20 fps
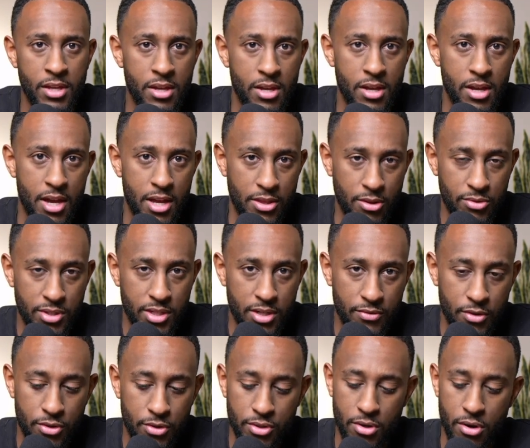And those
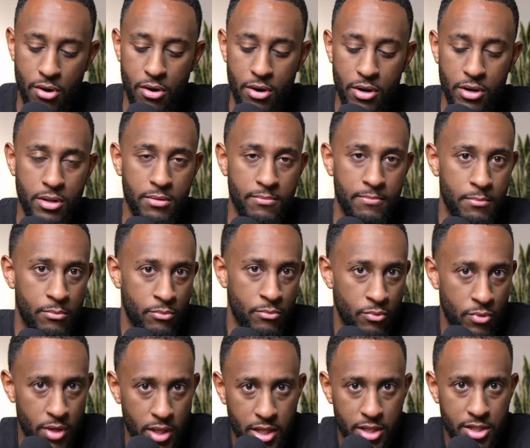interviews are
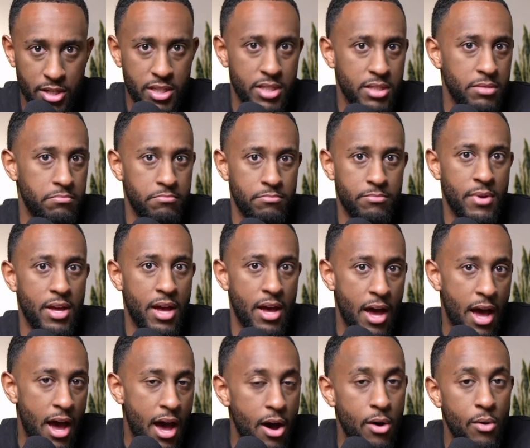really just
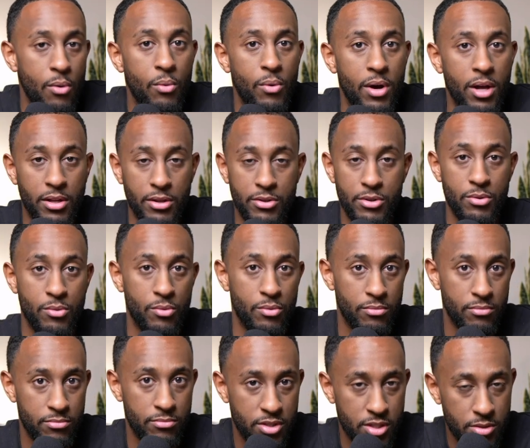how well are you
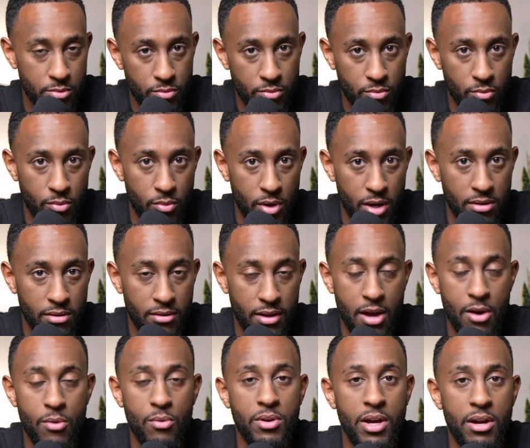well
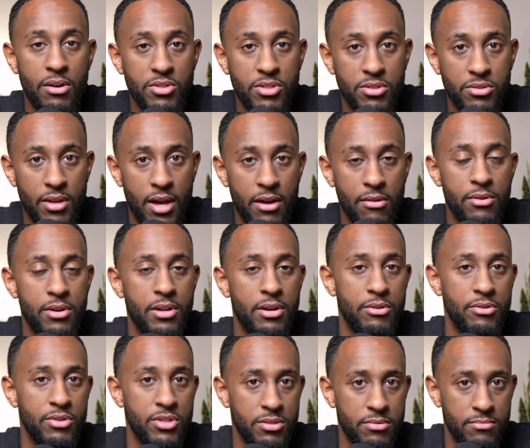how how how good are you
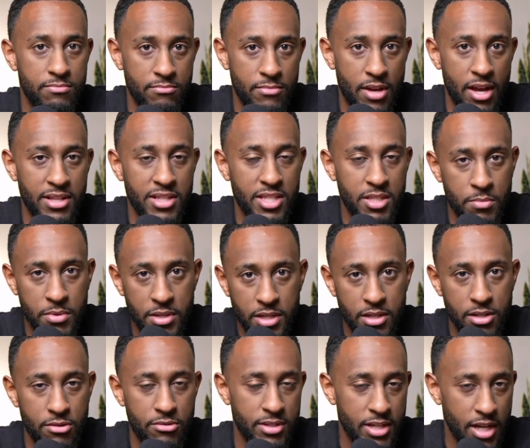at speaking your
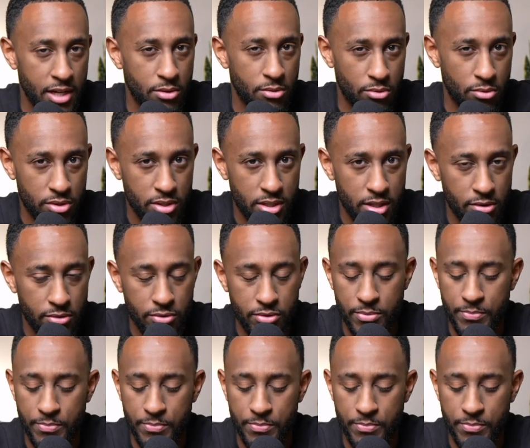technical skills?